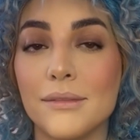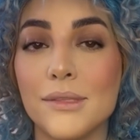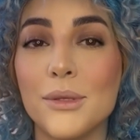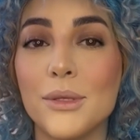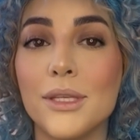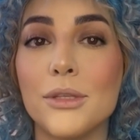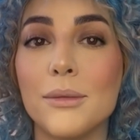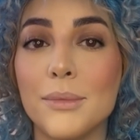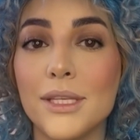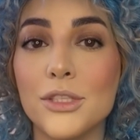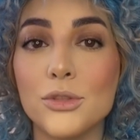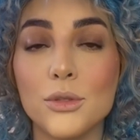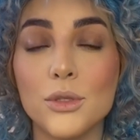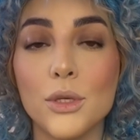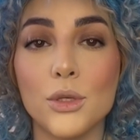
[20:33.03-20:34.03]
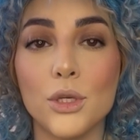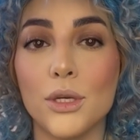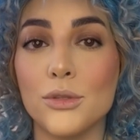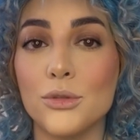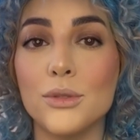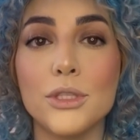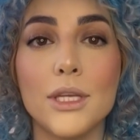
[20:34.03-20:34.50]
You need to make sure your
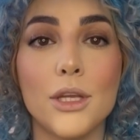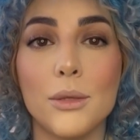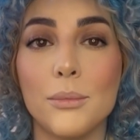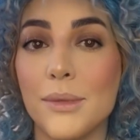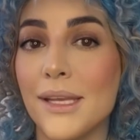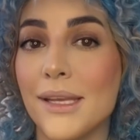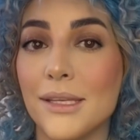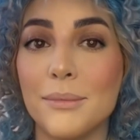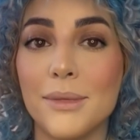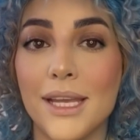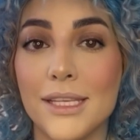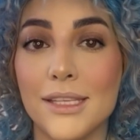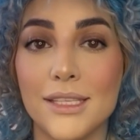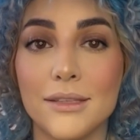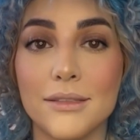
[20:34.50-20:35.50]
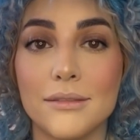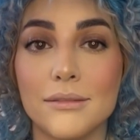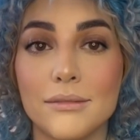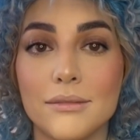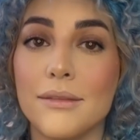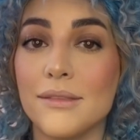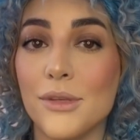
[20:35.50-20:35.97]
contours are completely blended.
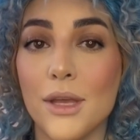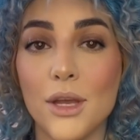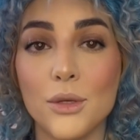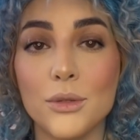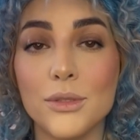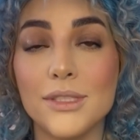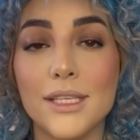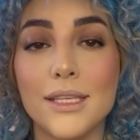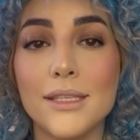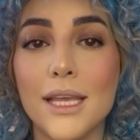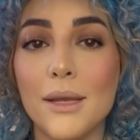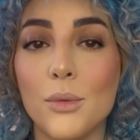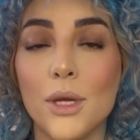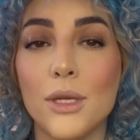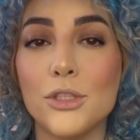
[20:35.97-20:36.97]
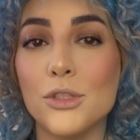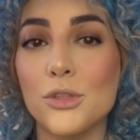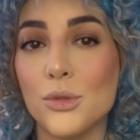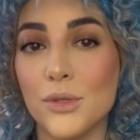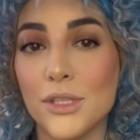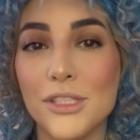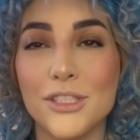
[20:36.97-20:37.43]
So since I want to
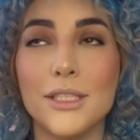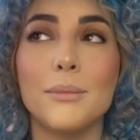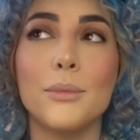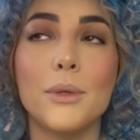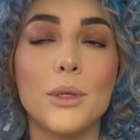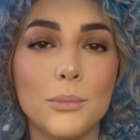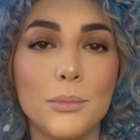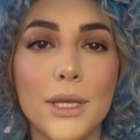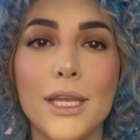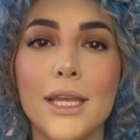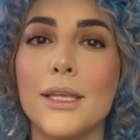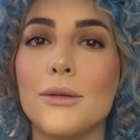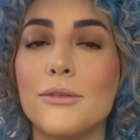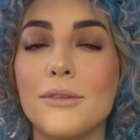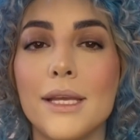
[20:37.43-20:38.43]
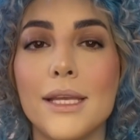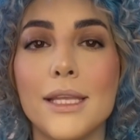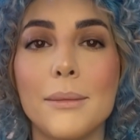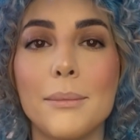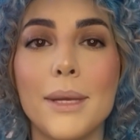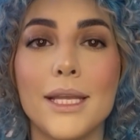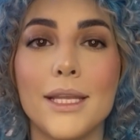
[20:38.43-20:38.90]
do a simple
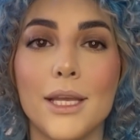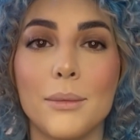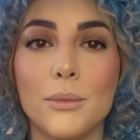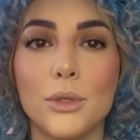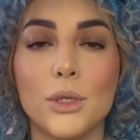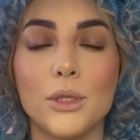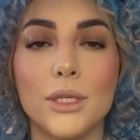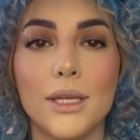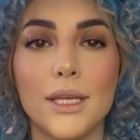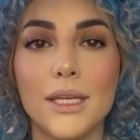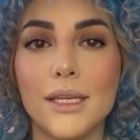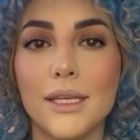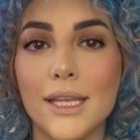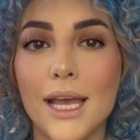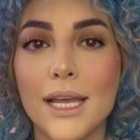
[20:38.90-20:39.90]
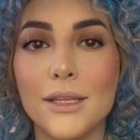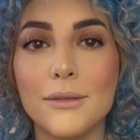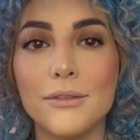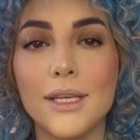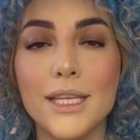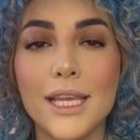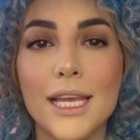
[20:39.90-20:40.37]
beginner-friendly makeup look, kind
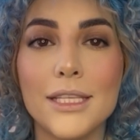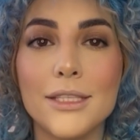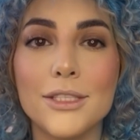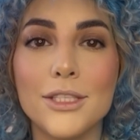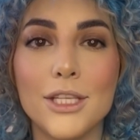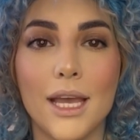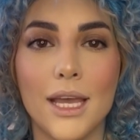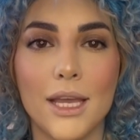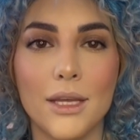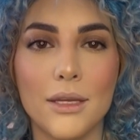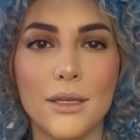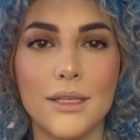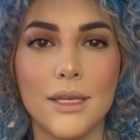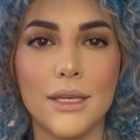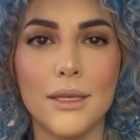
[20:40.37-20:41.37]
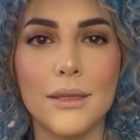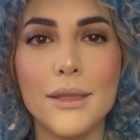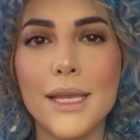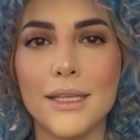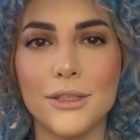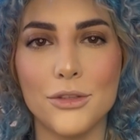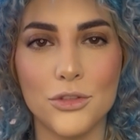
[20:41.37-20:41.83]
of a light style,
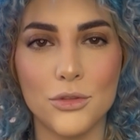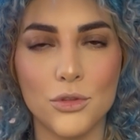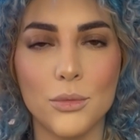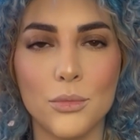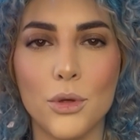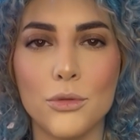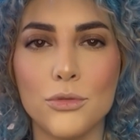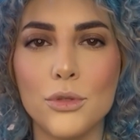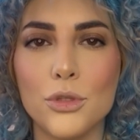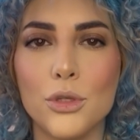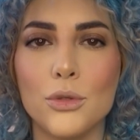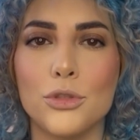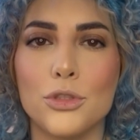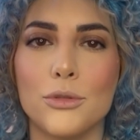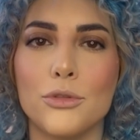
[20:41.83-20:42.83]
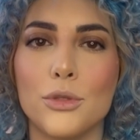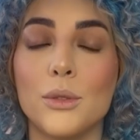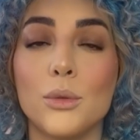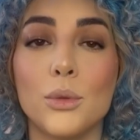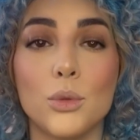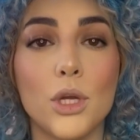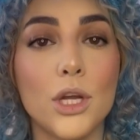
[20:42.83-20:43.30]
that's suitable for those of
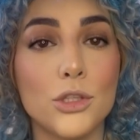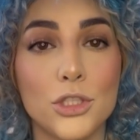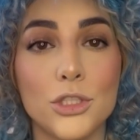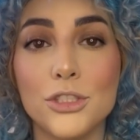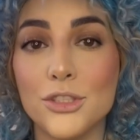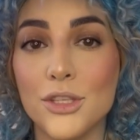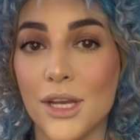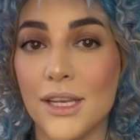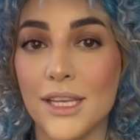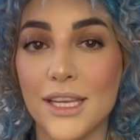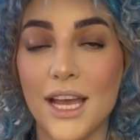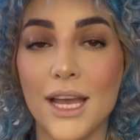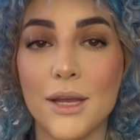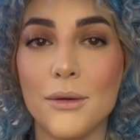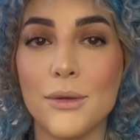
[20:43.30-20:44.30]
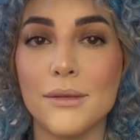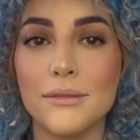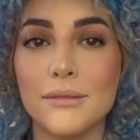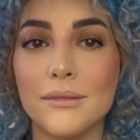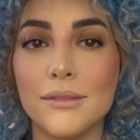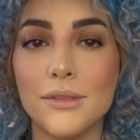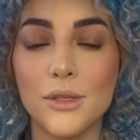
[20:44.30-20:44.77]
you who are just starting out.
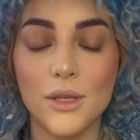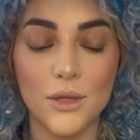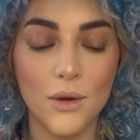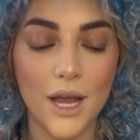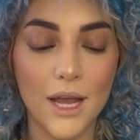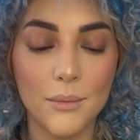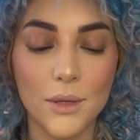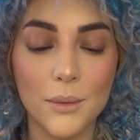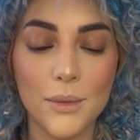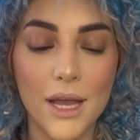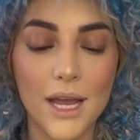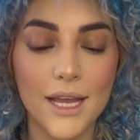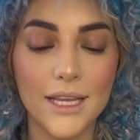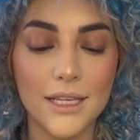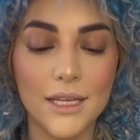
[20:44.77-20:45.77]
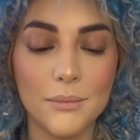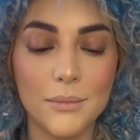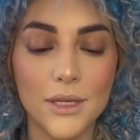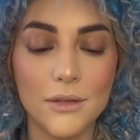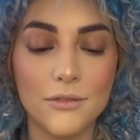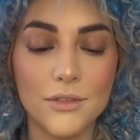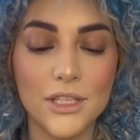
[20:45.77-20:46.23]
So I'm applying a
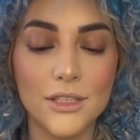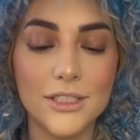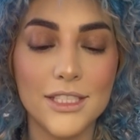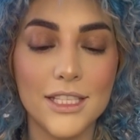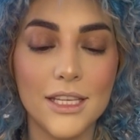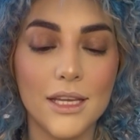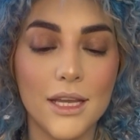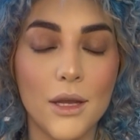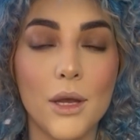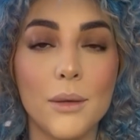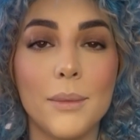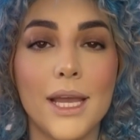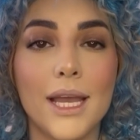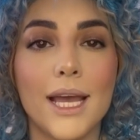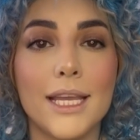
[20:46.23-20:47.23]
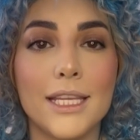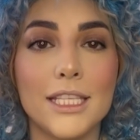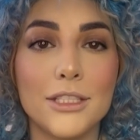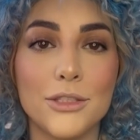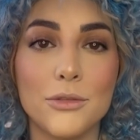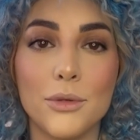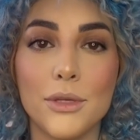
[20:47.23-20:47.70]
bit of concealer on my
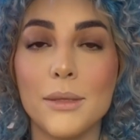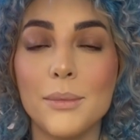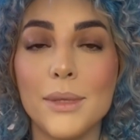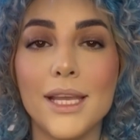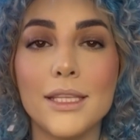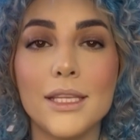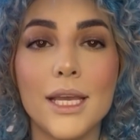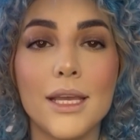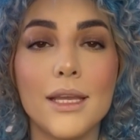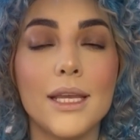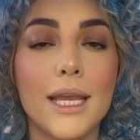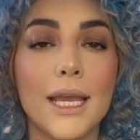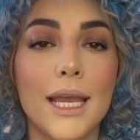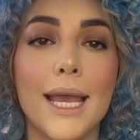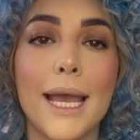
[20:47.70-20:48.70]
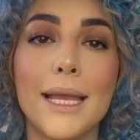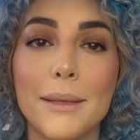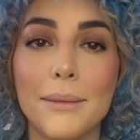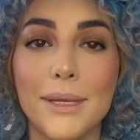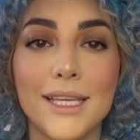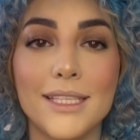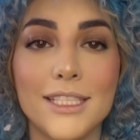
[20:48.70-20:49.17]
eyelids with a blender
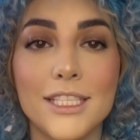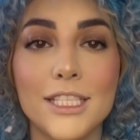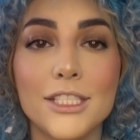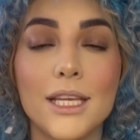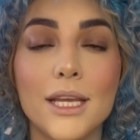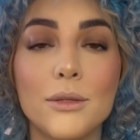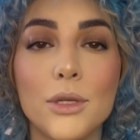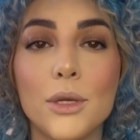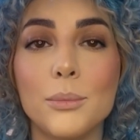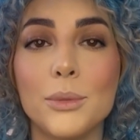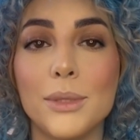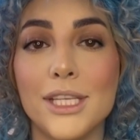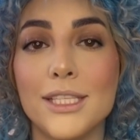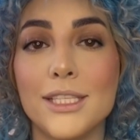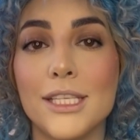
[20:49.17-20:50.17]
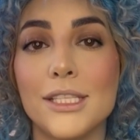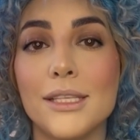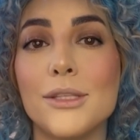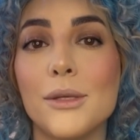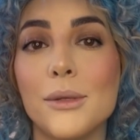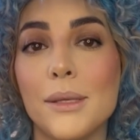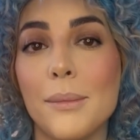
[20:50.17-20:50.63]
and blending it out completely
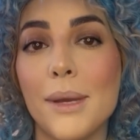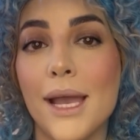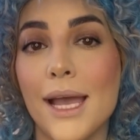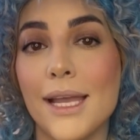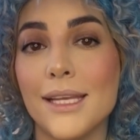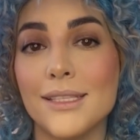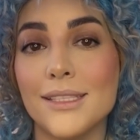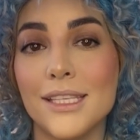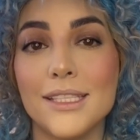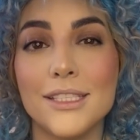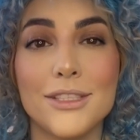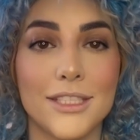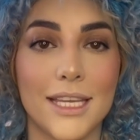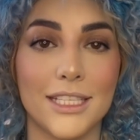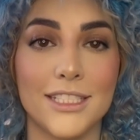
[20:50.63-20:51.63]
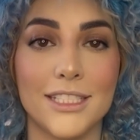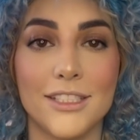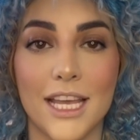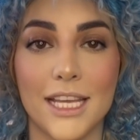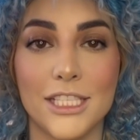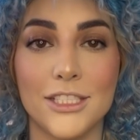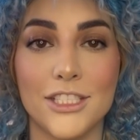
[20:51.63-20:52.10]
so that my eyelids get a slightly
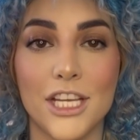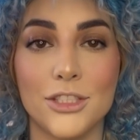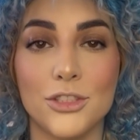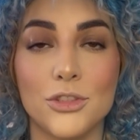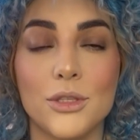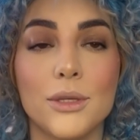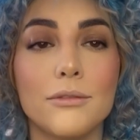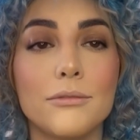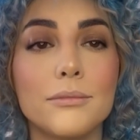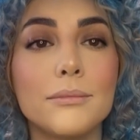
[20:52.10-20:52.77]
tacky texture.